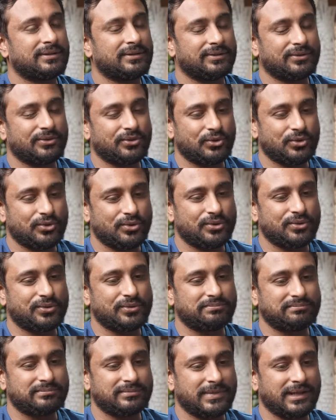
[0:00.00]

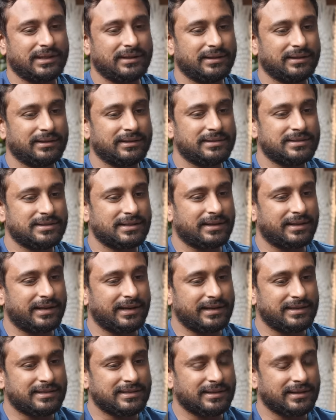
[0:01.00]
So I think it's a
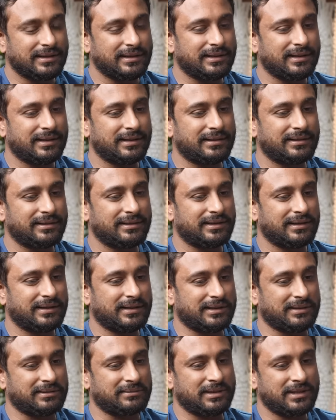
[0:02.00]
great sign and
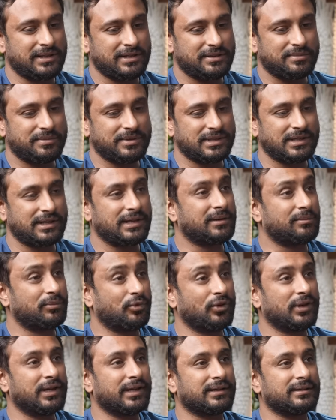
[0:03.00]
uh, especially our
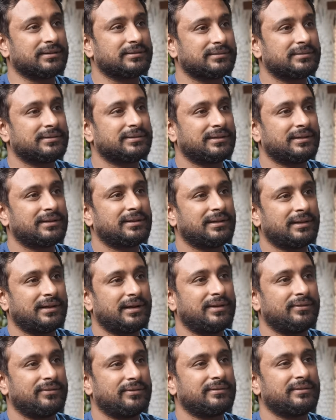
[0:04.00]
bowling
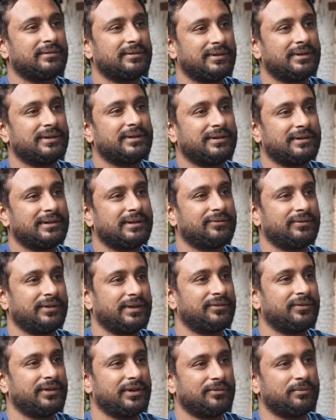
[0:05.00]
of the way
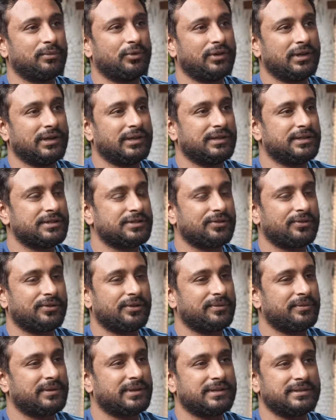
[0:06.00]
we have bowled in this
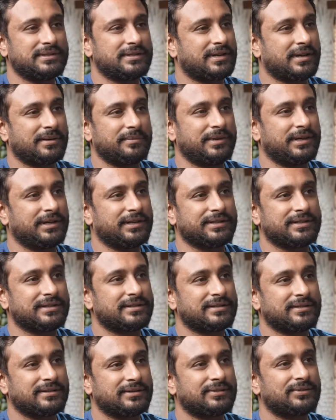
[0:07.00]
tournament is tremendous.